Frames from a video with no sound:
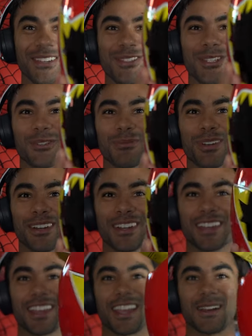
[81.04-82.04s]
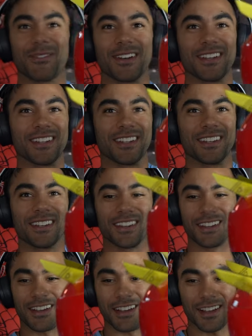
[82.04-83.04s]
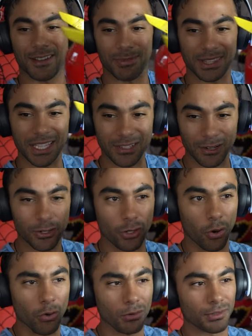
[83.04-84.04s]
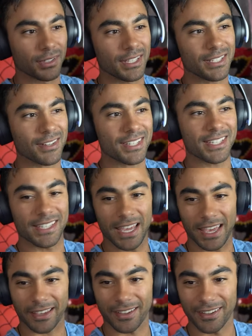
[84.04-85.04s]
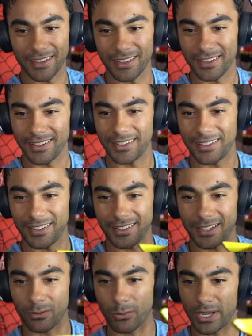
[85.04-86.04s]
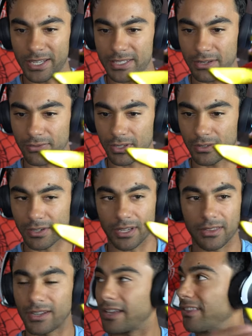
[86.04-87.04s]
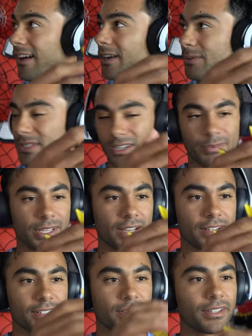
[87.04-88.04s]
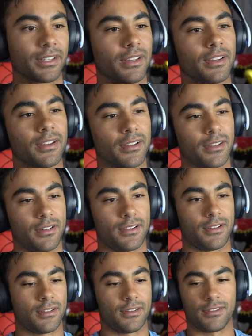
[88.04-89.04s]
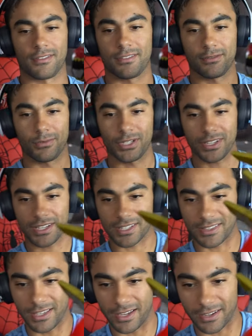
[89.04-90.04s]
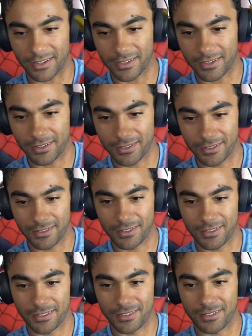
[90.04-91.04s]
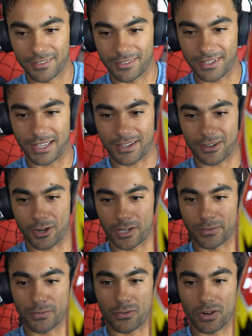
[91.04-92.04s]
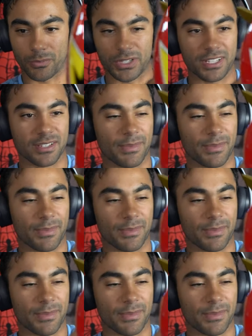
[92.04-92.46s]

YouTube camera. But these are gold. These are sick. Like way different looking than I thought it was going to be actually. What do you guys think? Yeah, carnival form, which is